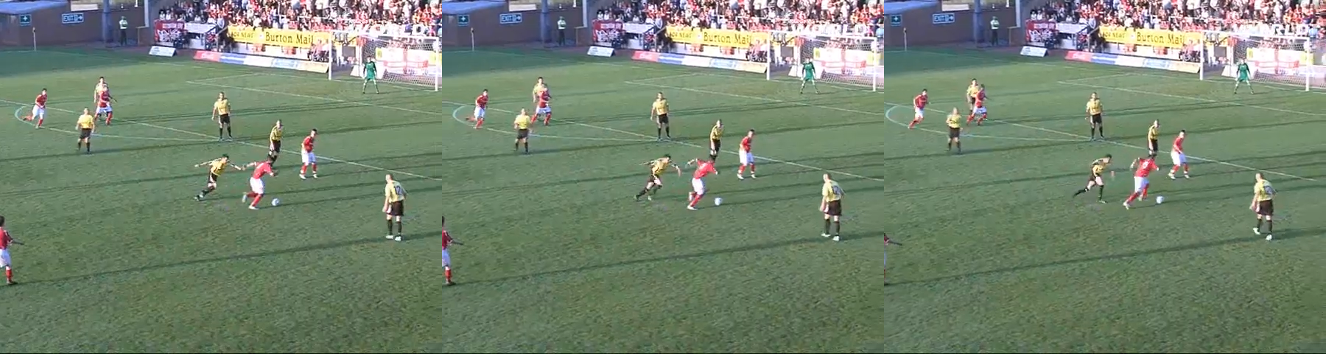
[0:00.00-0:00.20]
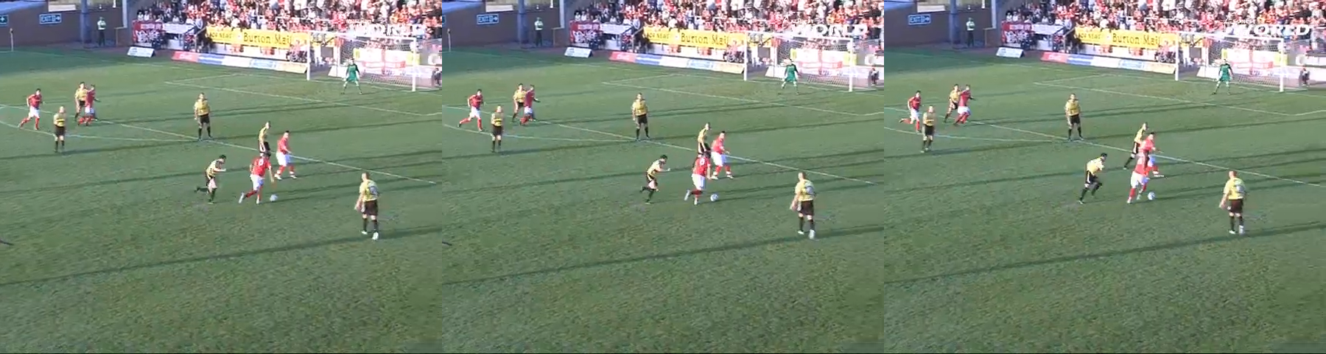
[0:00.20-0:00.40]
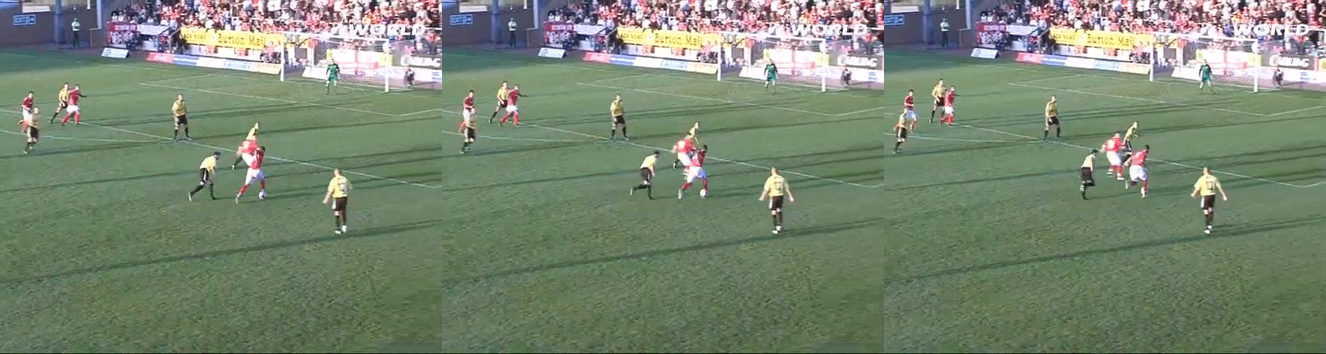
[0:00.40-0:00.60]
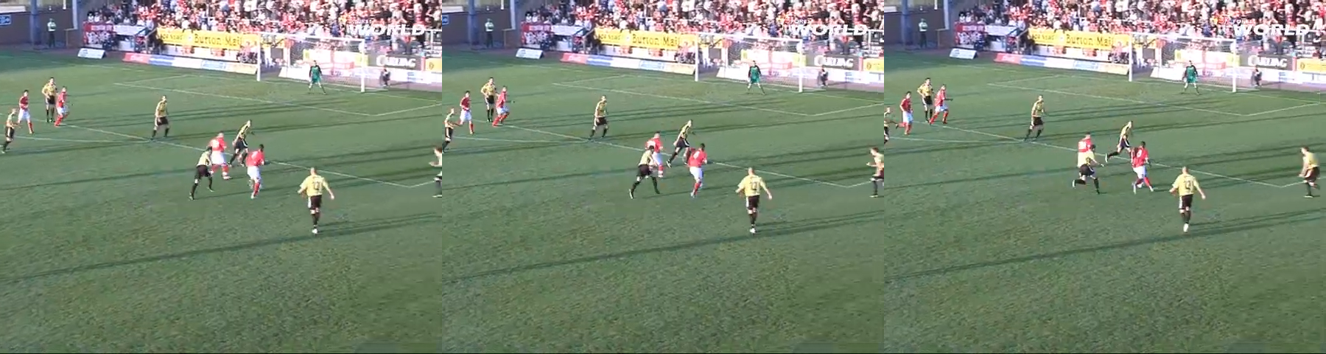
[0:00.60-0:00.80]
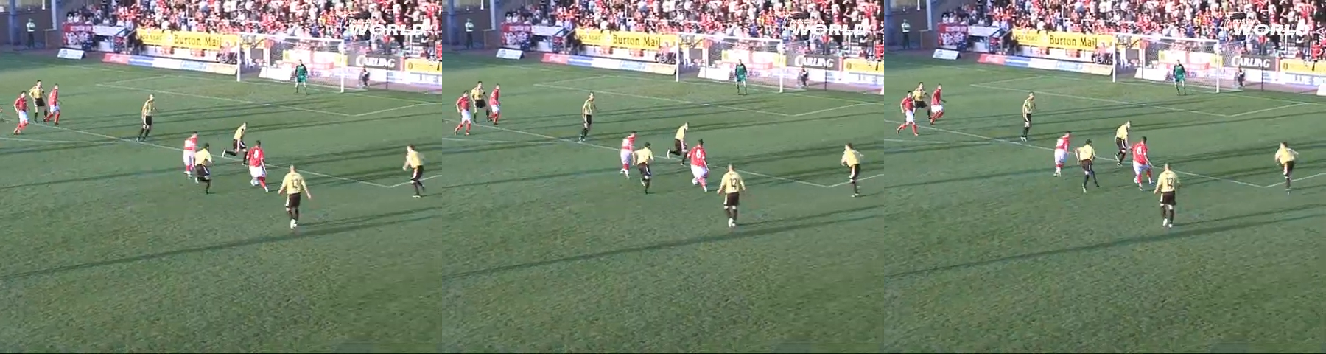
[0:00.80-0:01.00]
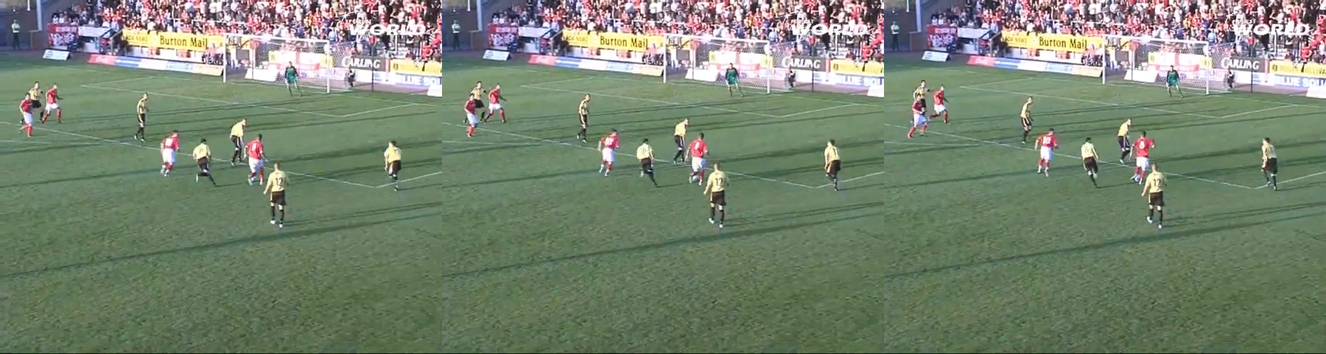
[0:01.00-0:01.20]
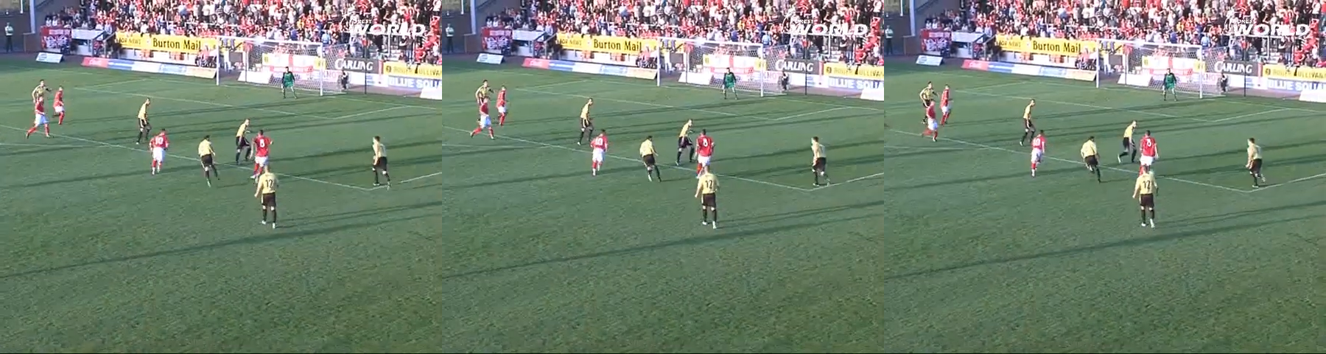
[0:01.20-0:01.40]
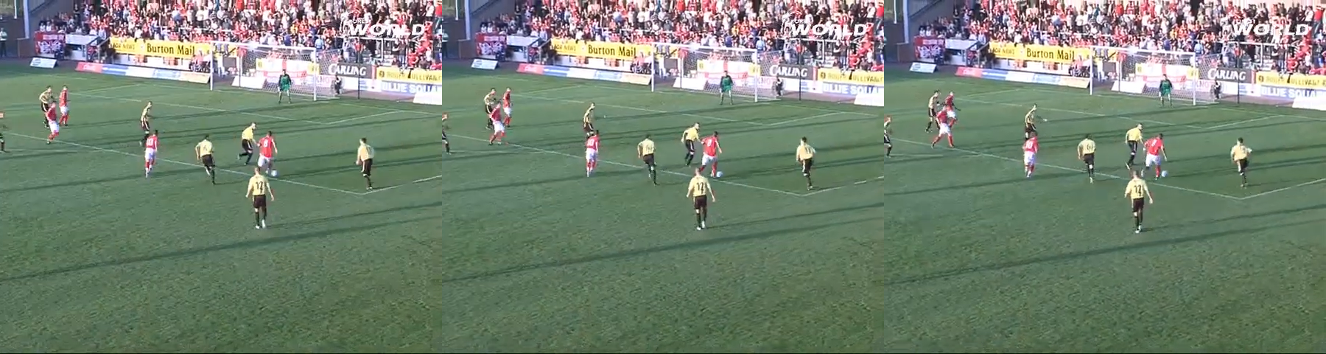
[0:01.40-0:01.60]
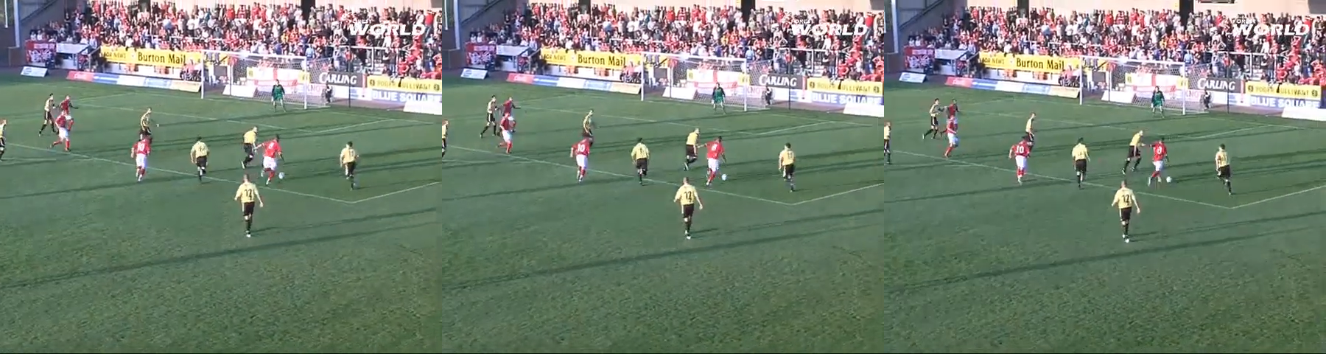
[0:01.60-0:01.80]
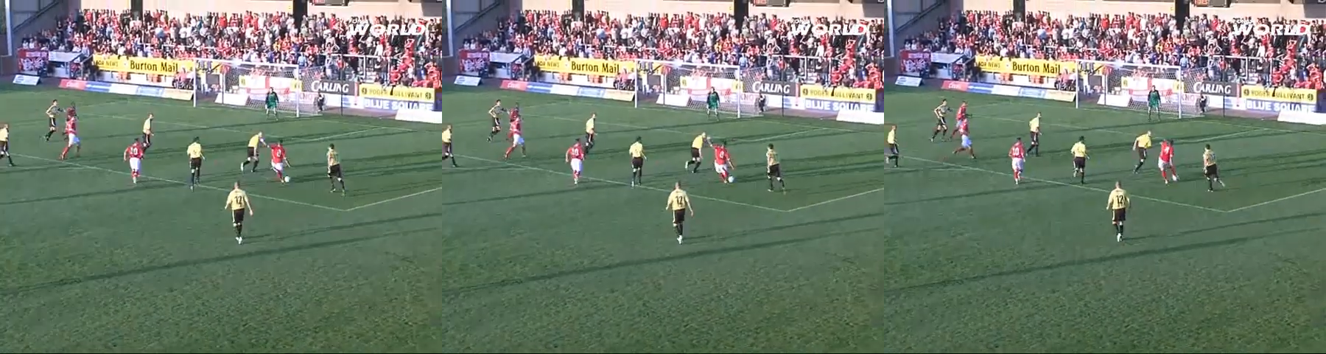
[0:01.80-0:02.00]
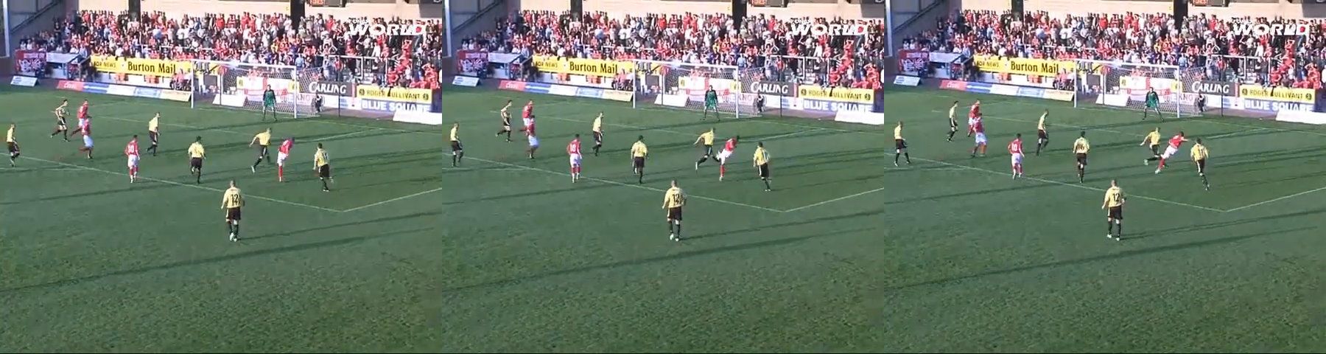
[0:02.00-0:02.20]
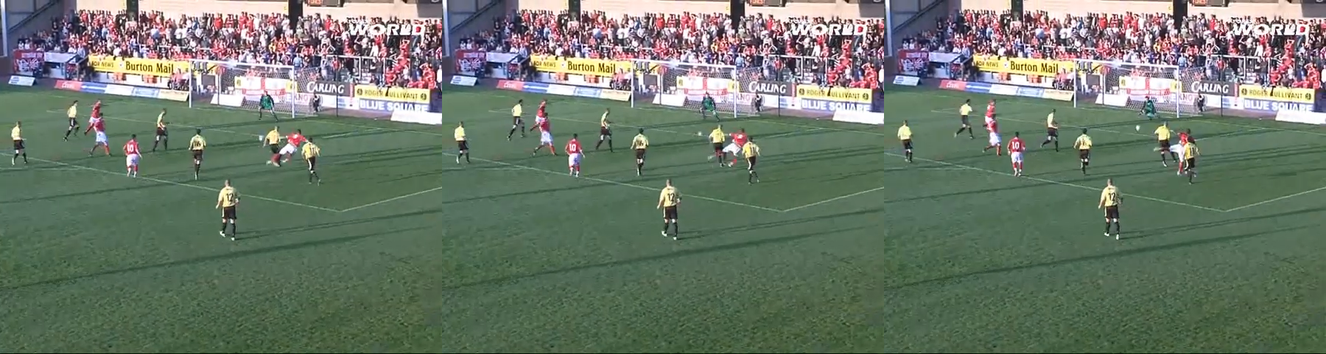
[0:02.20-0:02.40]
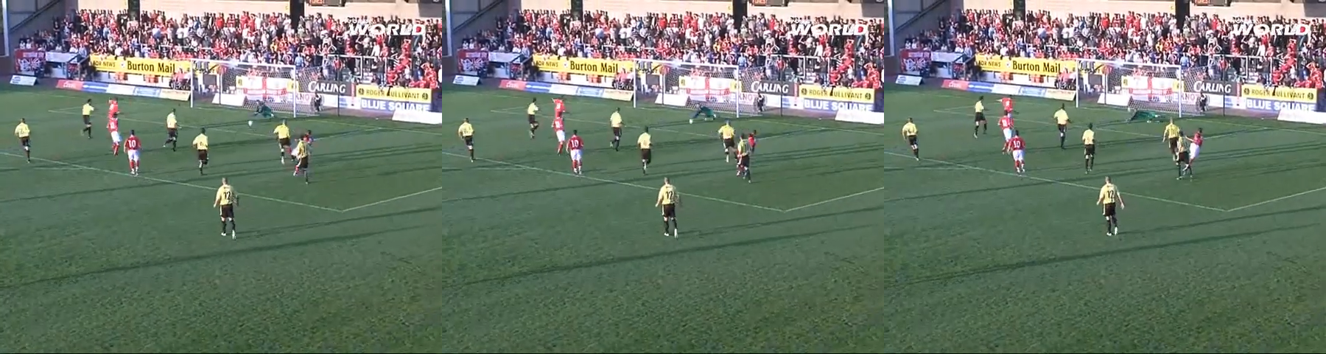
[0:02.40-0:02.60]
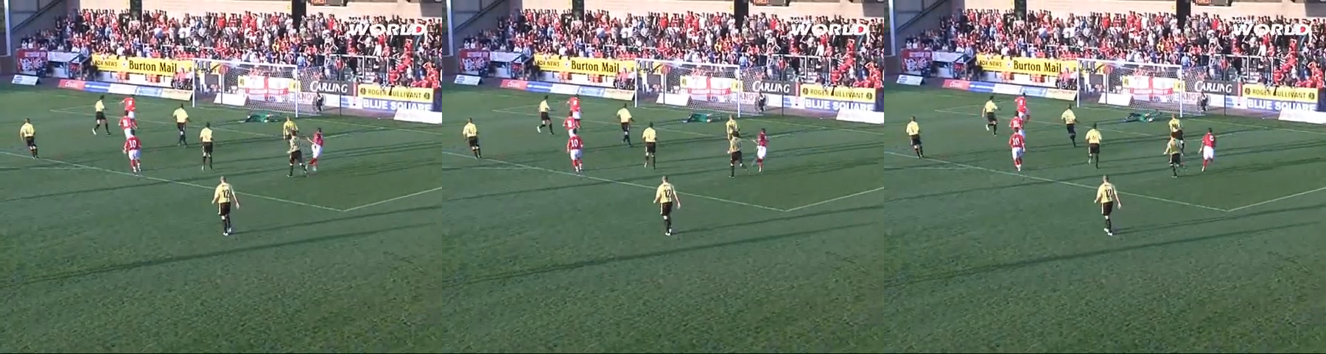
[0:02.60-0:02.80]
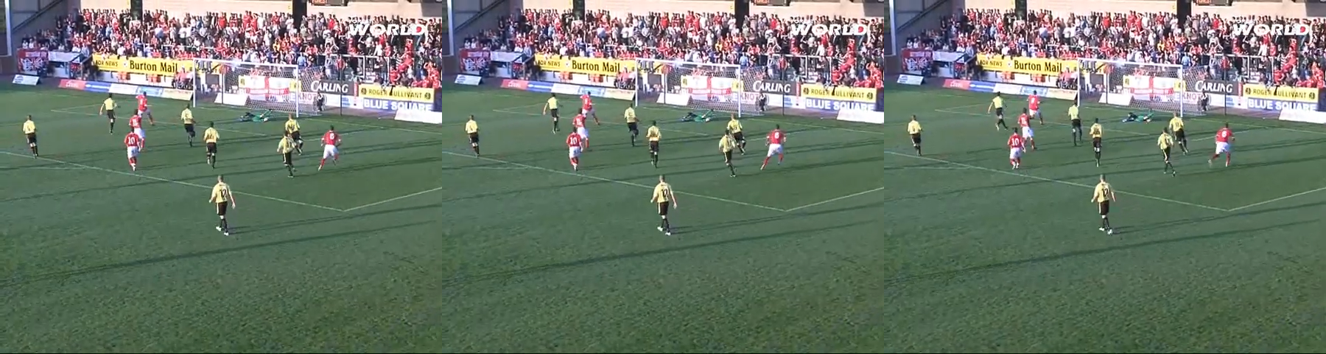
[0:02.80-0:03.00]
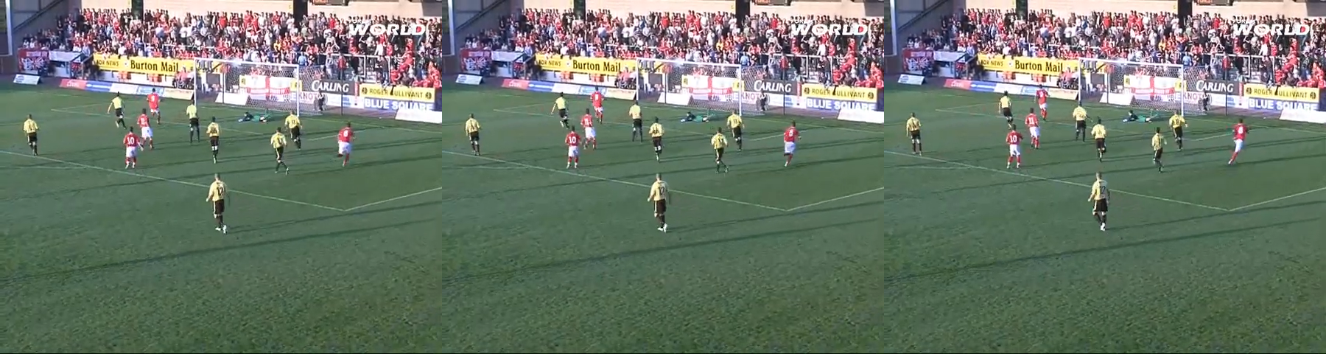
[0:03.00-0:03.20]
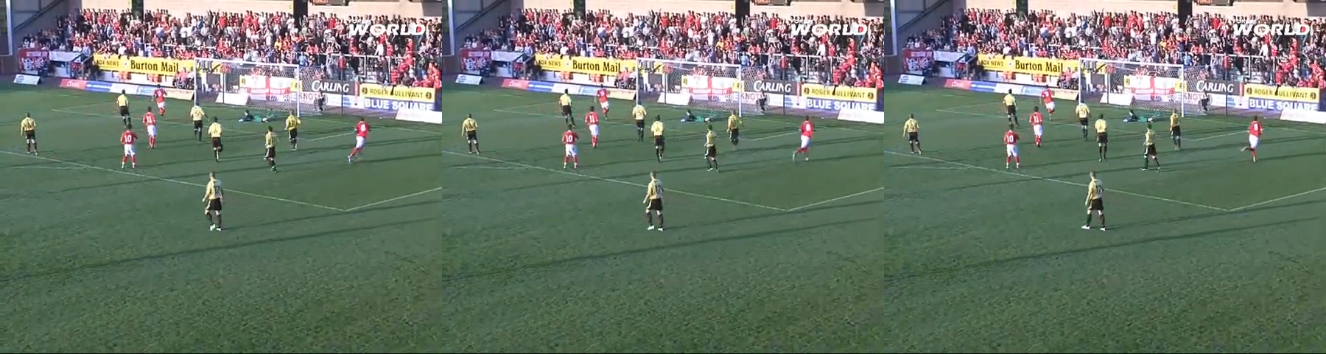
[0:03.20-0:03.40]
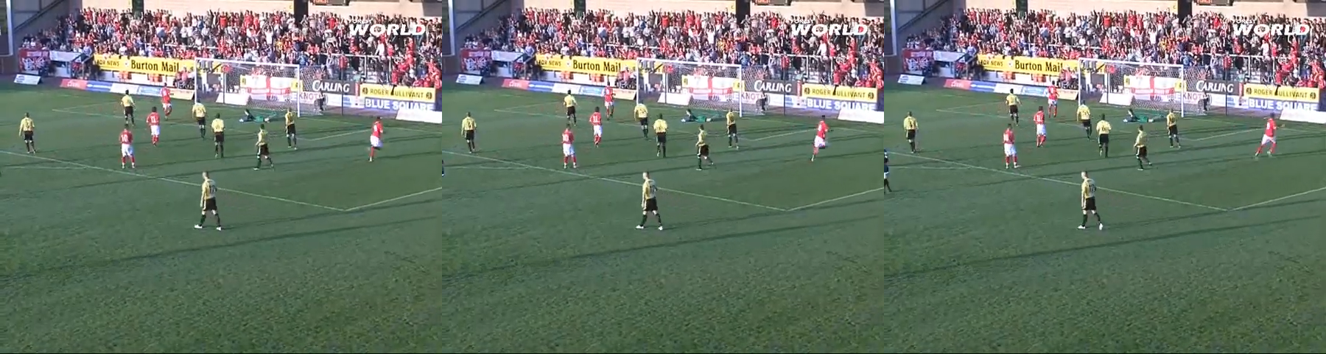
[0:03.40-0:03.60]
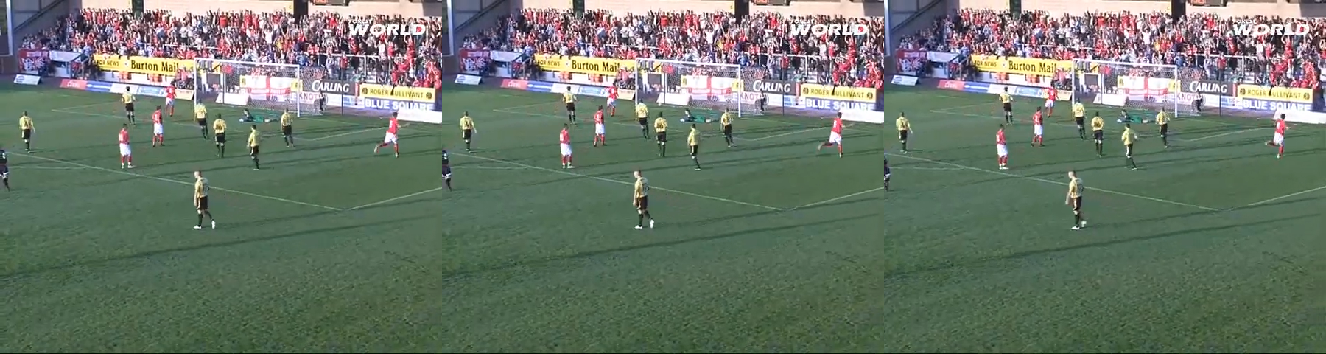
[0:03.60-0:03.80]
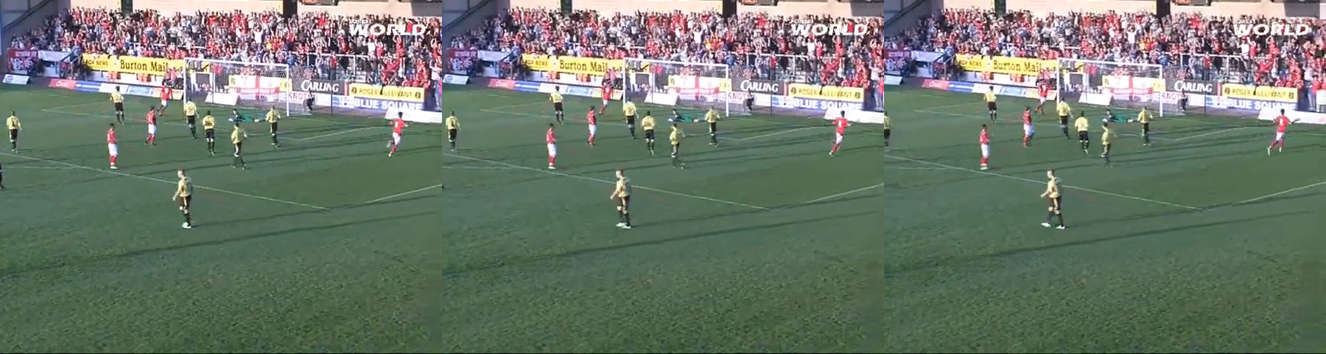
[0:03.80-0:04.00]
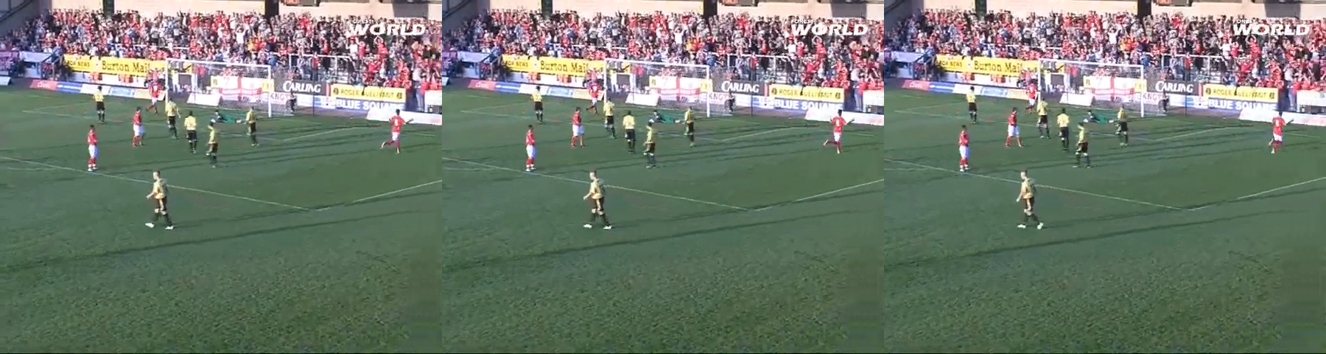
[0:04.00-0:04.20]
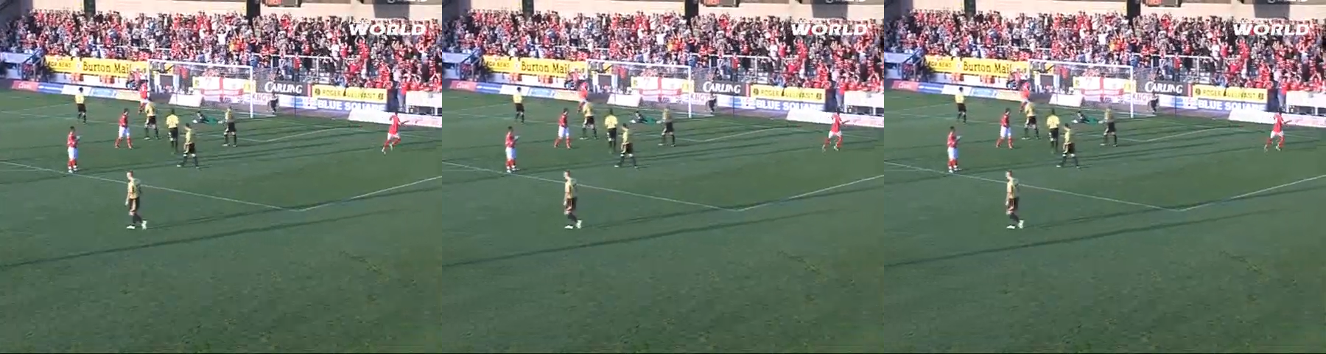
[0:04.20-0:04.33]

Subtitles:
[unreadable: no face in view]